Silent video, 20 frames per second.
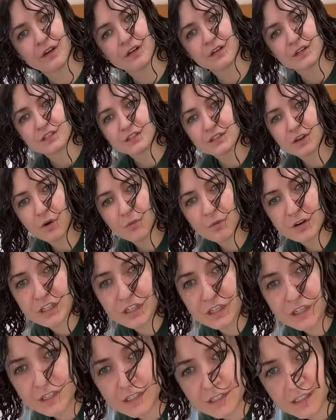So, which
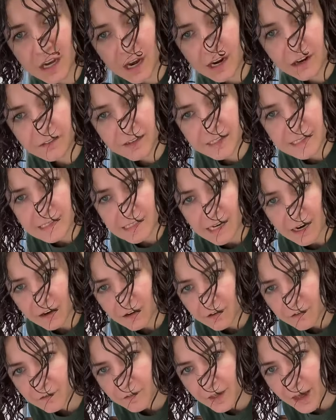is kind of instead
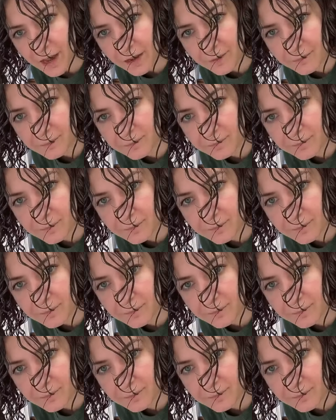of that.